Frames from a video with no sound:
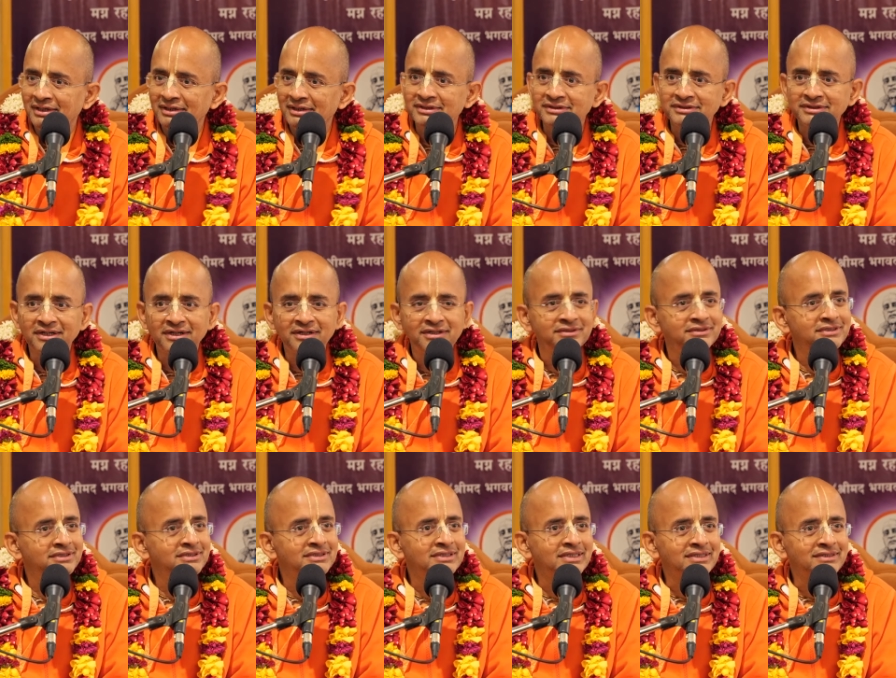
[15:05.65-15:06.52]
Krishna
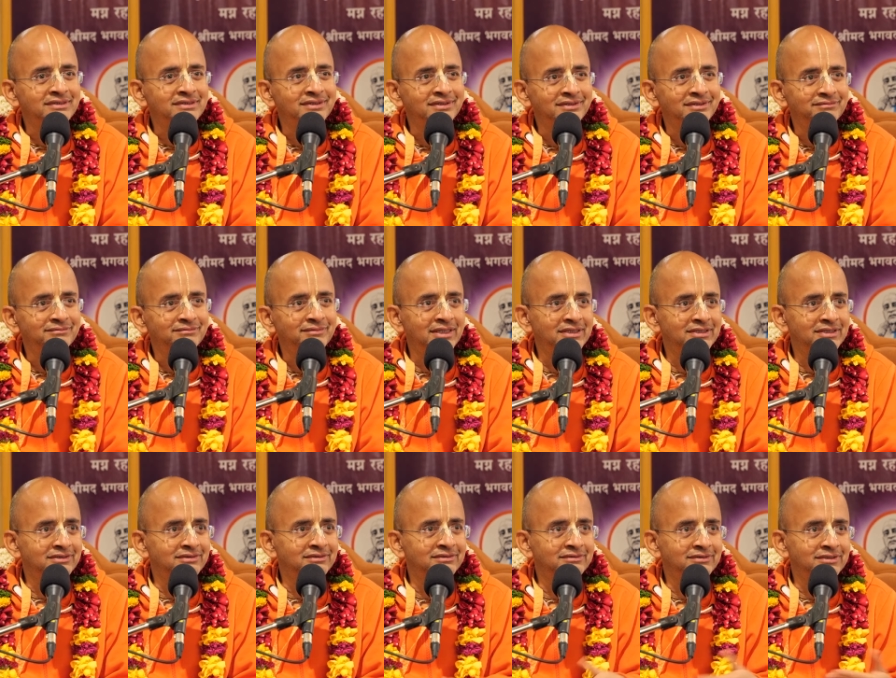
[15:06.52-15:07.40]
consciousness, by
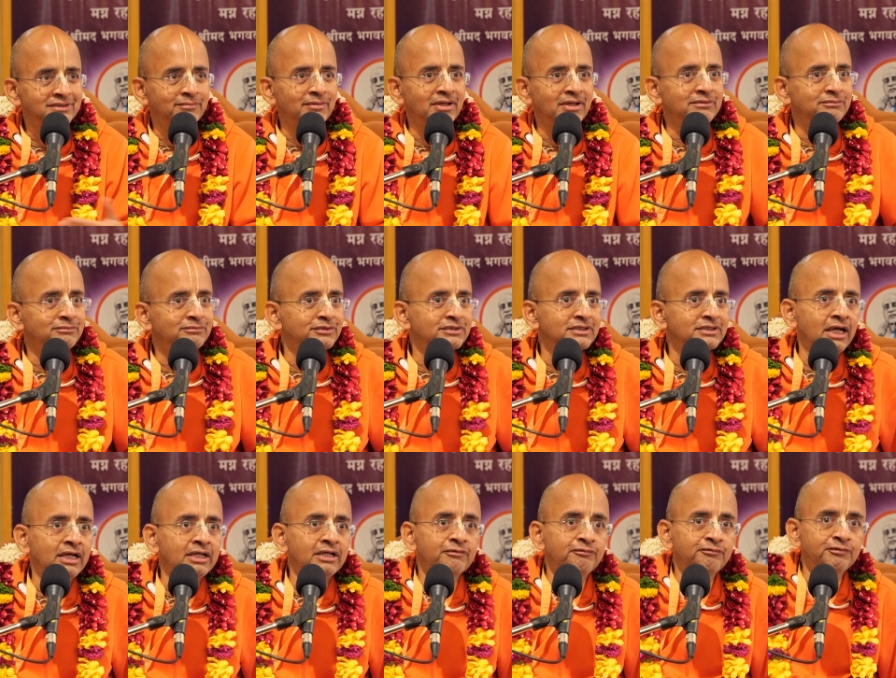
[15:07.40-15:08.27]
supplying books.
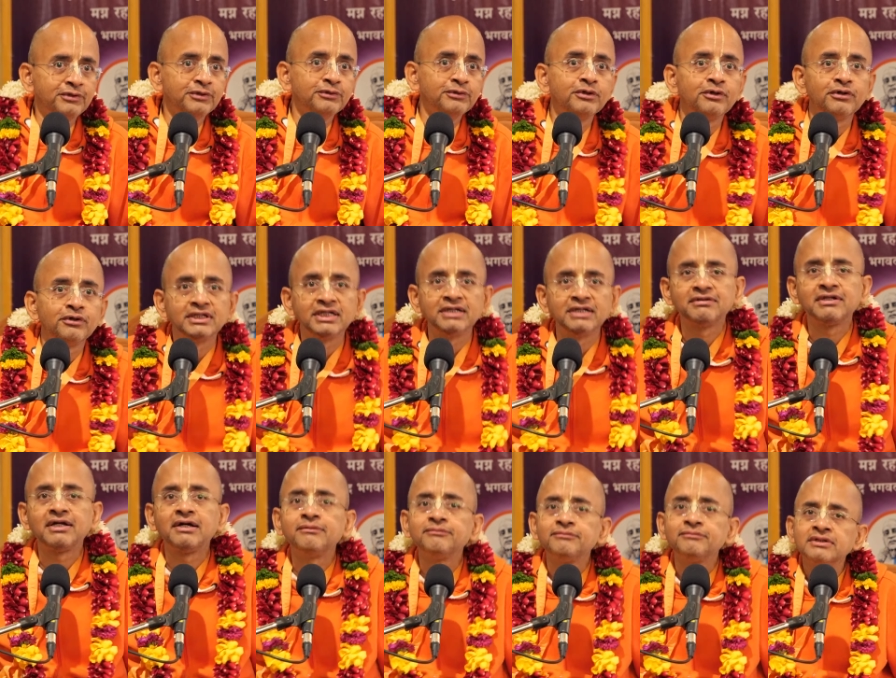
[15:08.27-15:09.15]
And if you don't
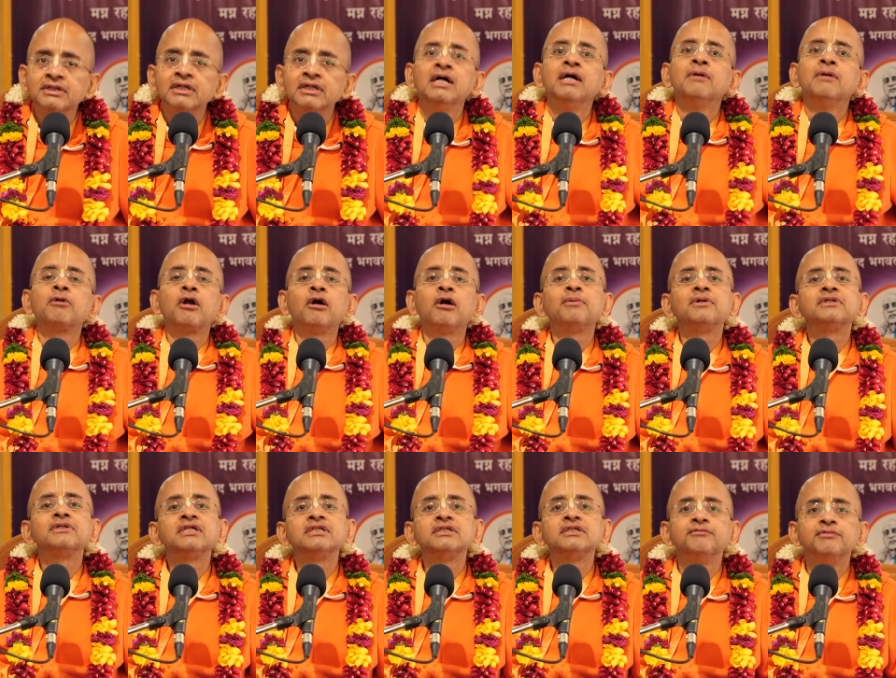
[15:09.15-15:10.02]
give them,
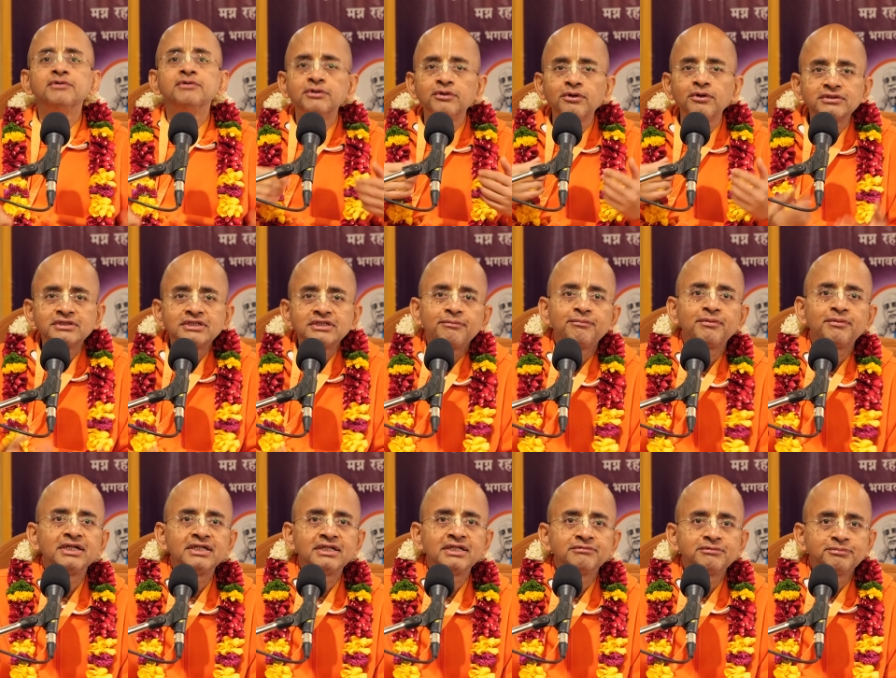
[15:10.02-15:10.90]
Prabhupada says, if you don't
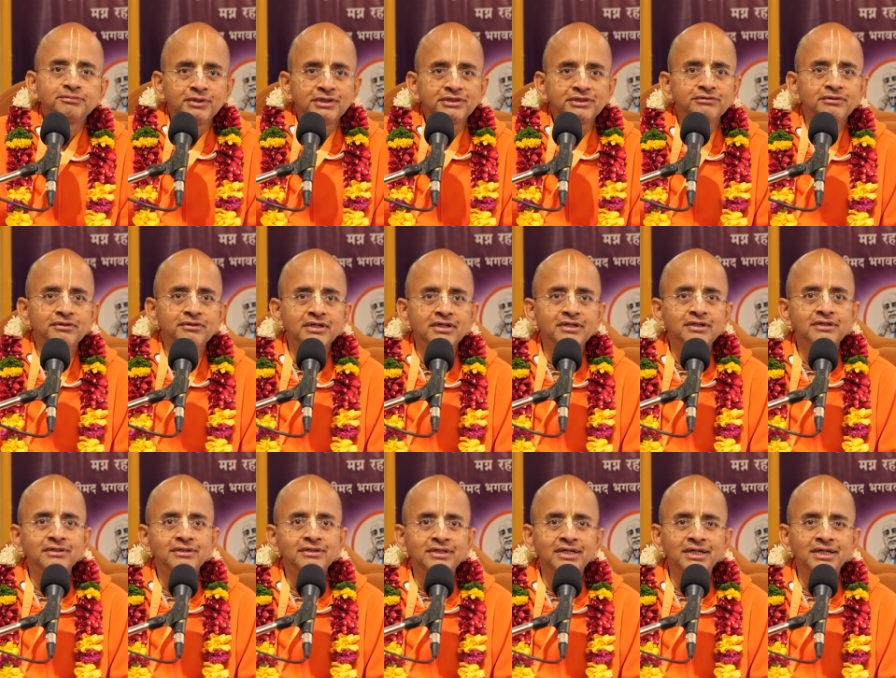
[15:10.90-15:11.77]
supply them spiritual
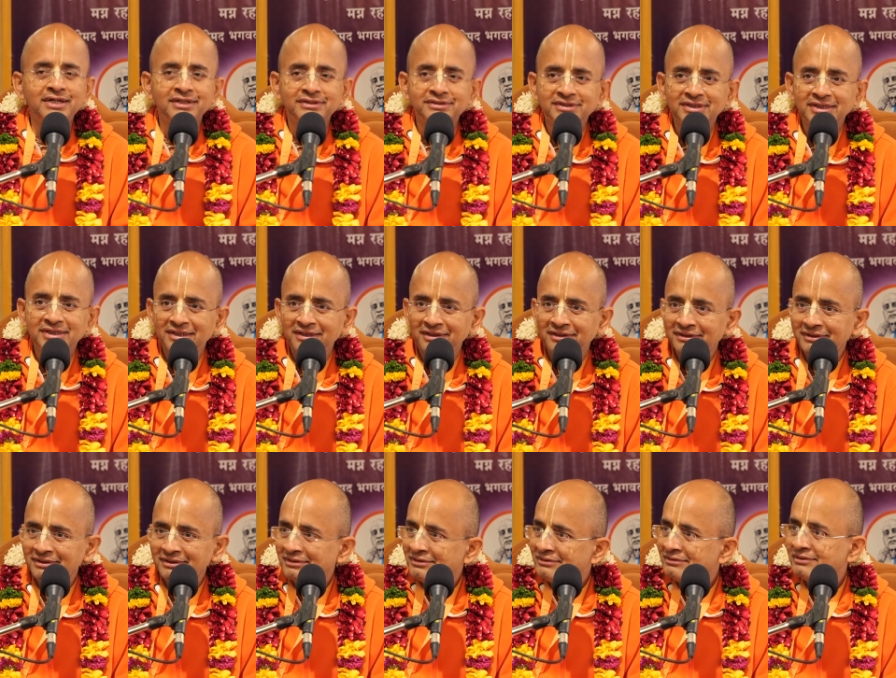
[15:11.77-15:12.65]
literature,
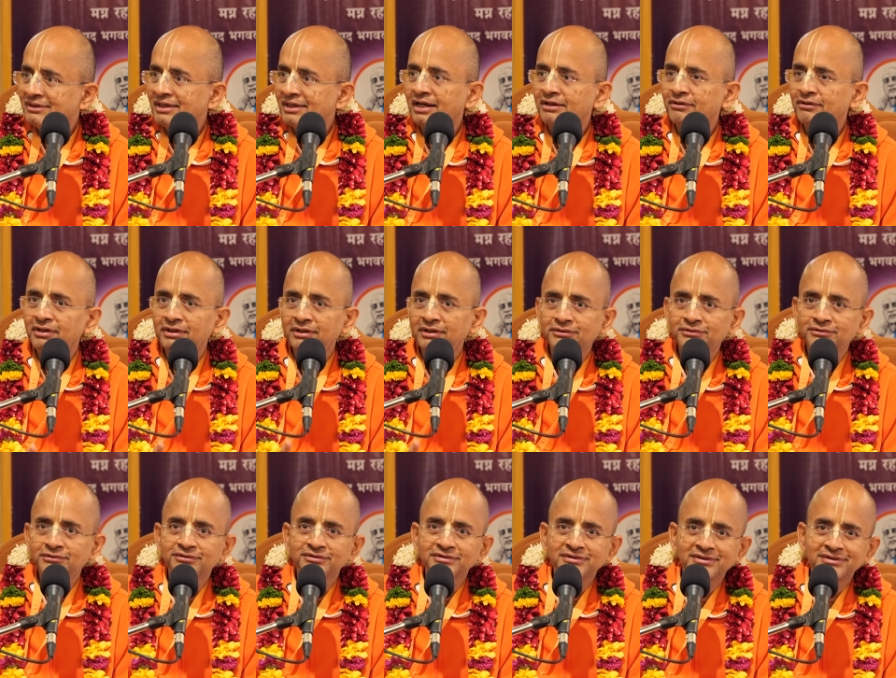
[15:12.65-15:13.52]
they are going to
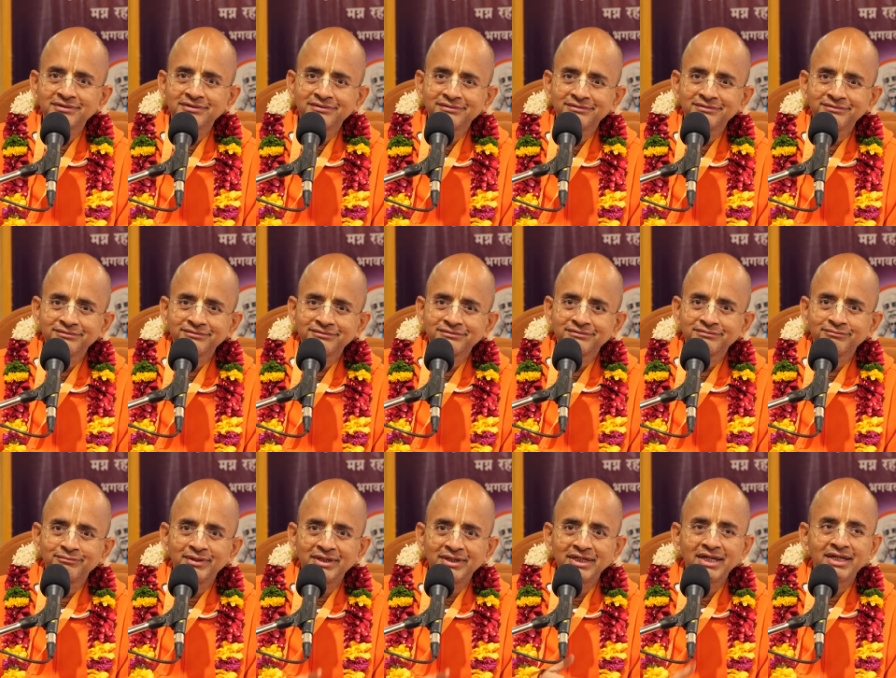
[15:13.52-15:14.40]
choose
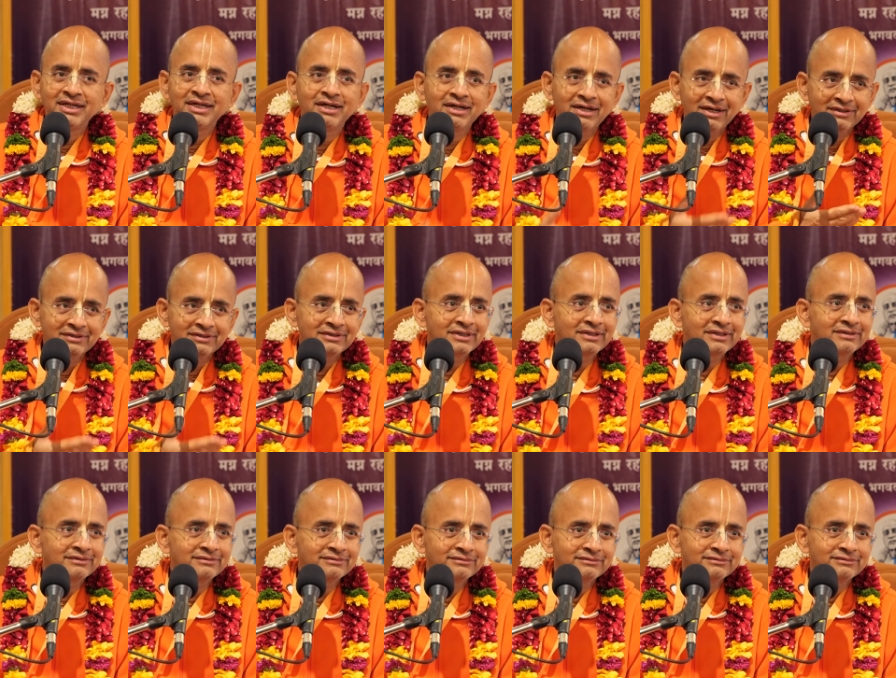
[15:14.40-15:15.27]
mundane literature.
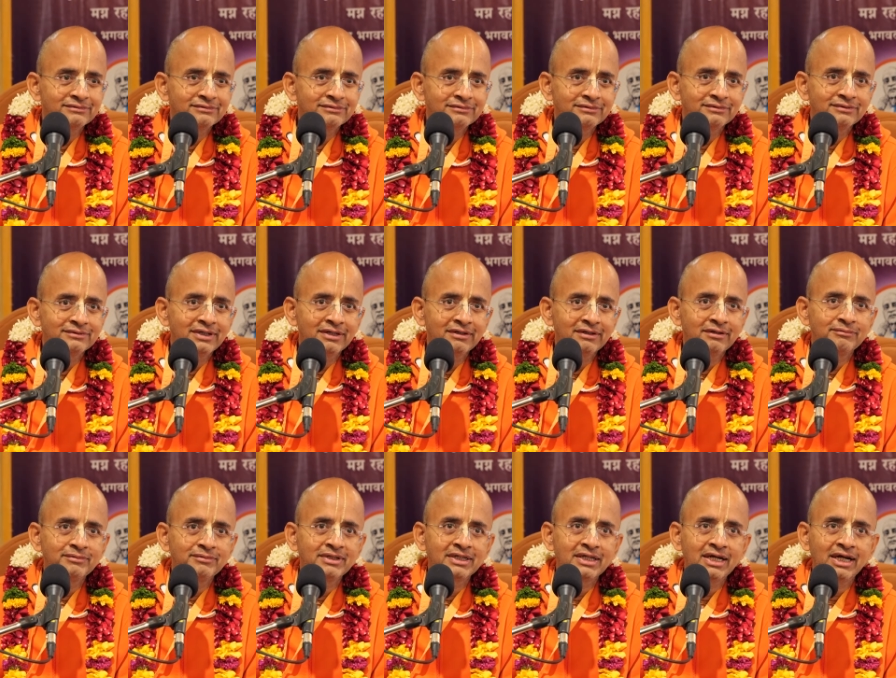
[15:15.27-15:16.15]
So that
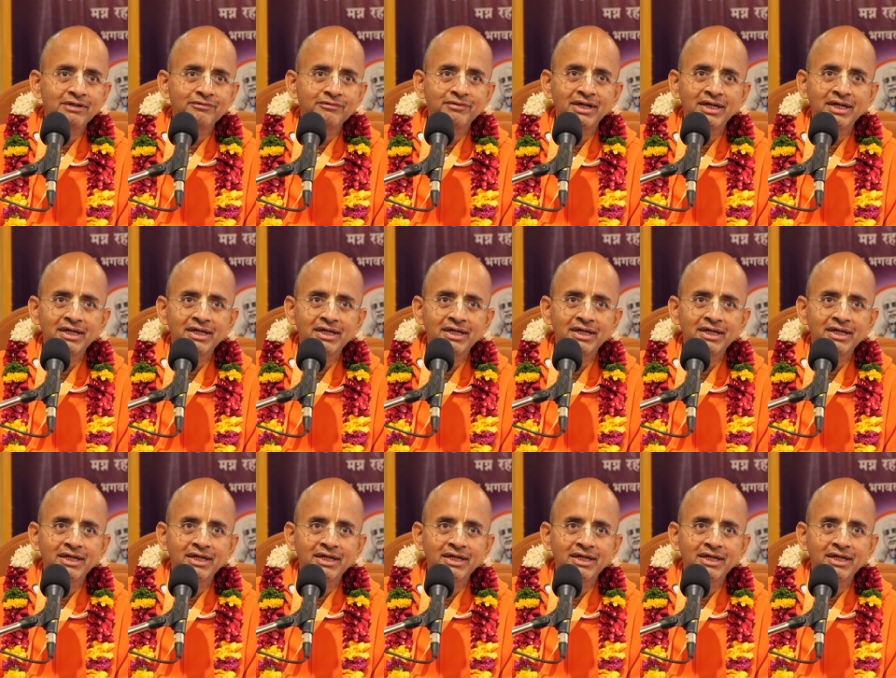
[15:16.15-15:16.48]
will be a great